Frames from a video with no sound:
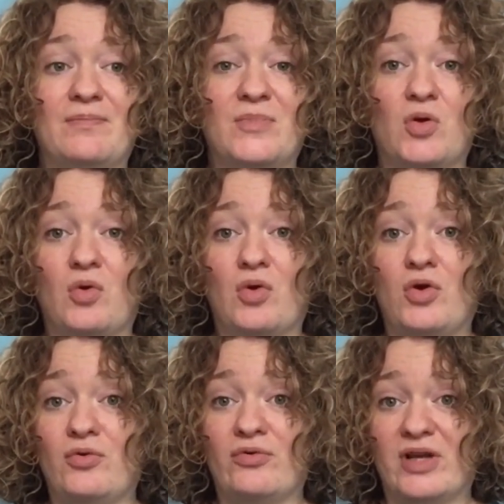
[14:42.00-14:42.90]
or
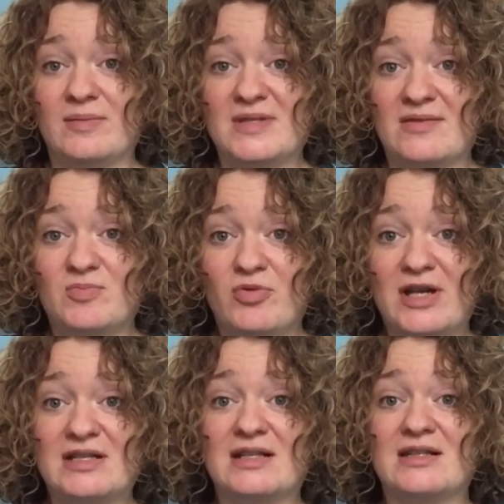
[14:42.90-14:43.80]
who find themselves
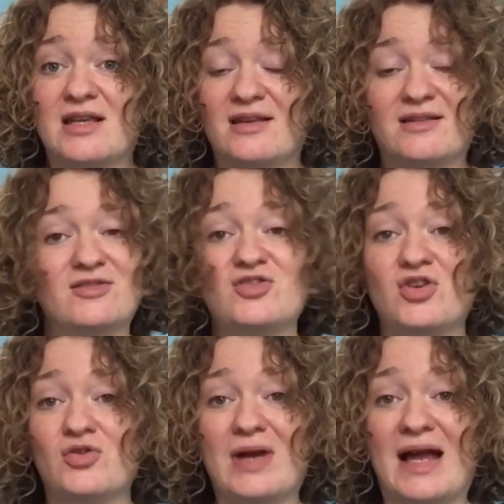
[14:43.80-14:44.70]
pregnant,
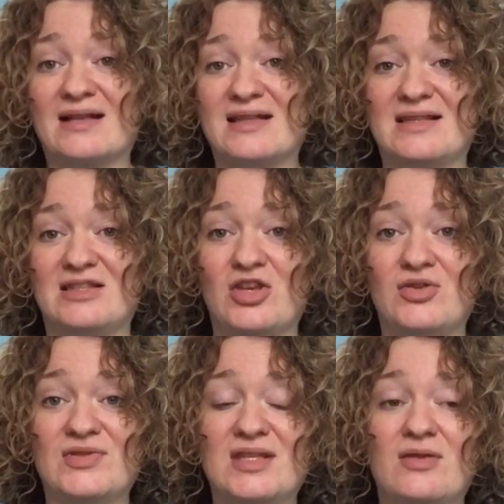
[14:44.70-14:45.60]
to access and
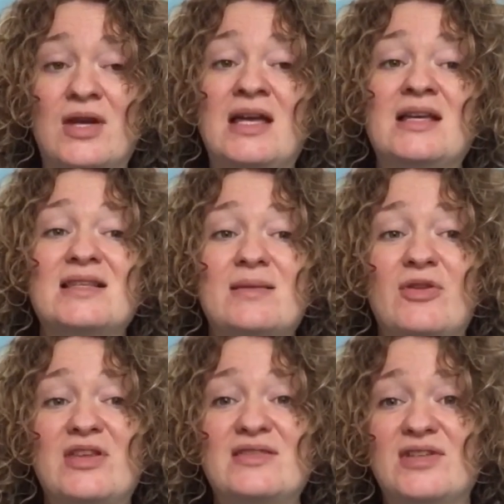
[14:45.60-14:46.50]
use. So some of
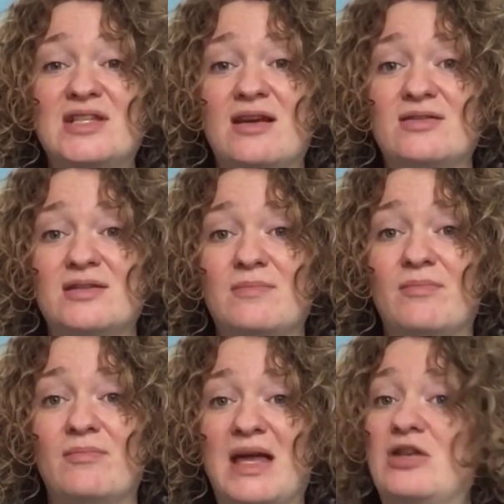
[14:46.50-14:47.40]
these videos
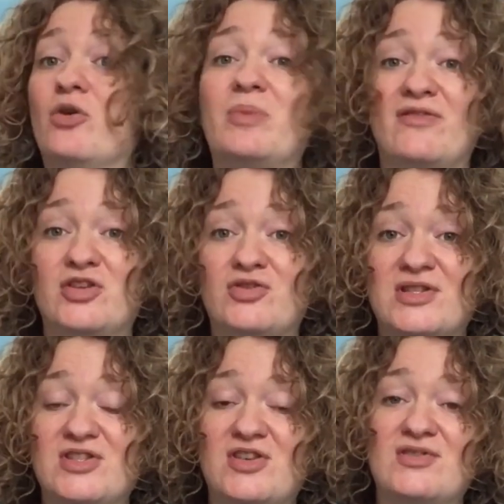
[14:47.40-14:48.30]
may not be of
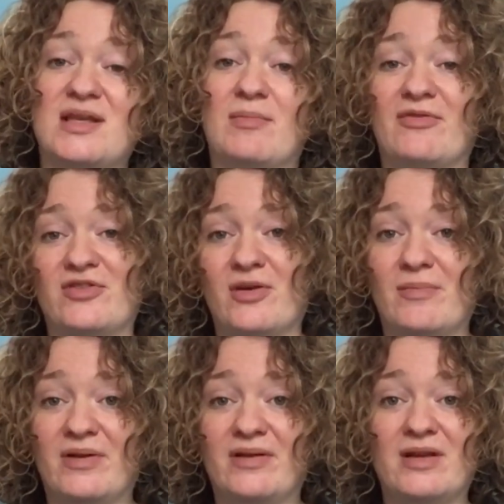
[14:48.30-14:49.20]
interest to you, some of
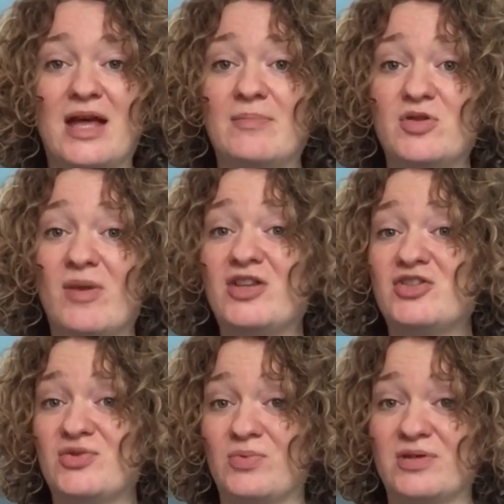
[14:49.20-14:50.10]
them you might
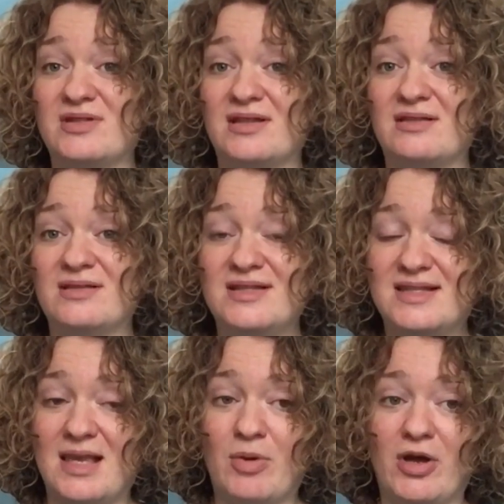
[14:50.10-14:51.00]
just want to
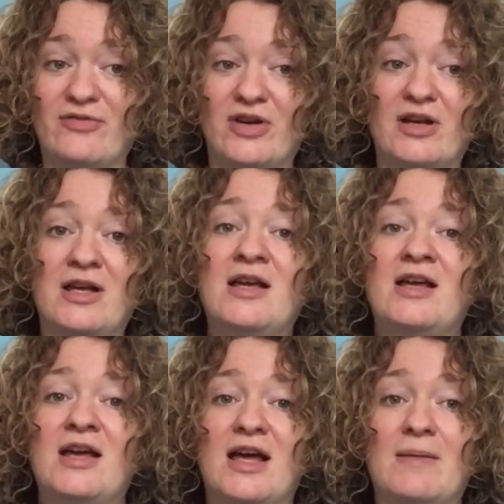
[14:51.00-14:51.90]
skip over,
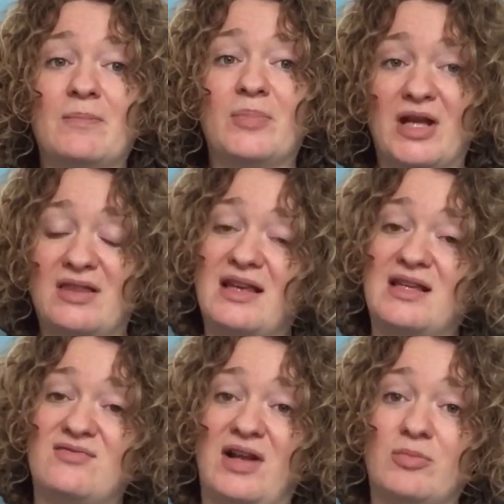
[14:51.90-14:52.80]
but I think
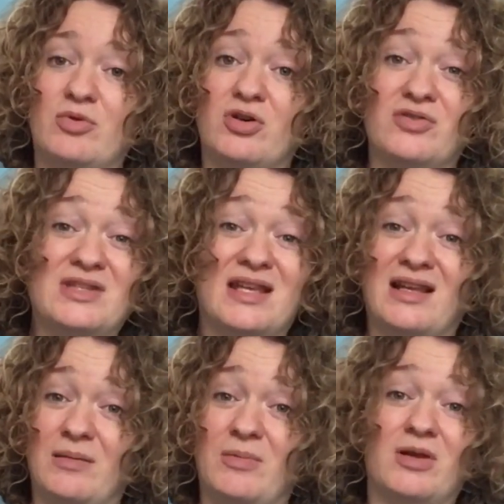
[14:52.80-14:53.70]
it's valuable content, and
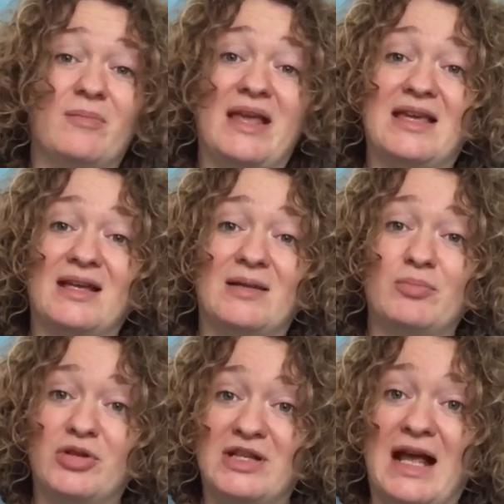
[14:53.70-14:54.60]
I'm going to make it and
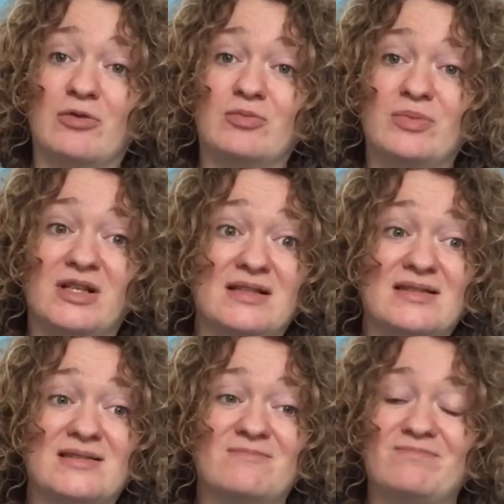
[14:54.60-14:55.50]
put it out because